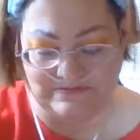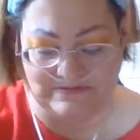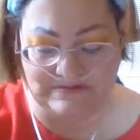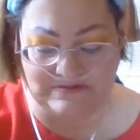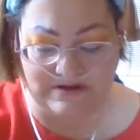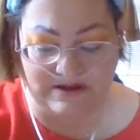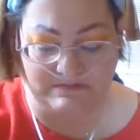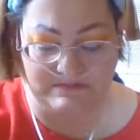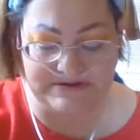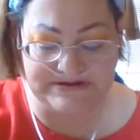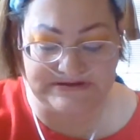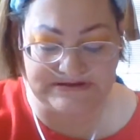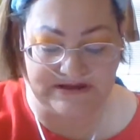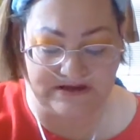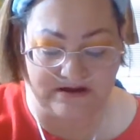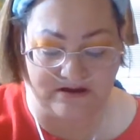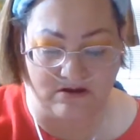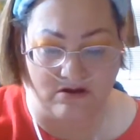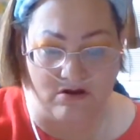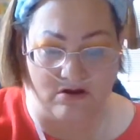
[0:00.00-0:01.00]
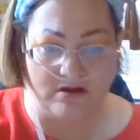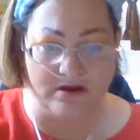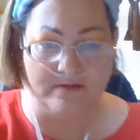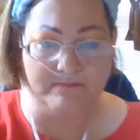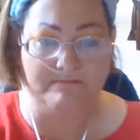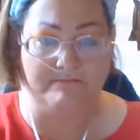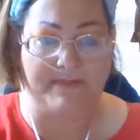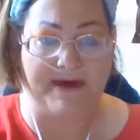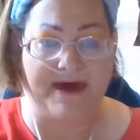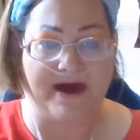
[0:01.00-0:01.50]
I'm sitting on a
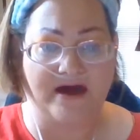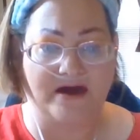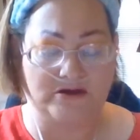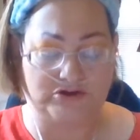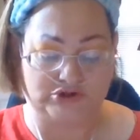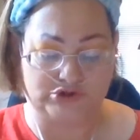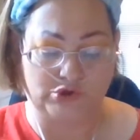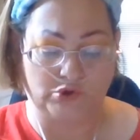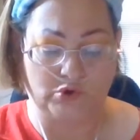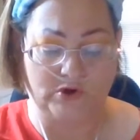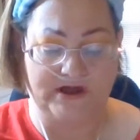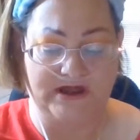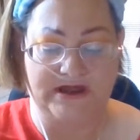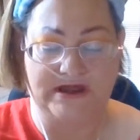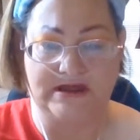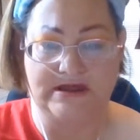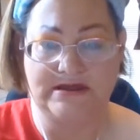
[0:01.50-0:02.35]
back joy.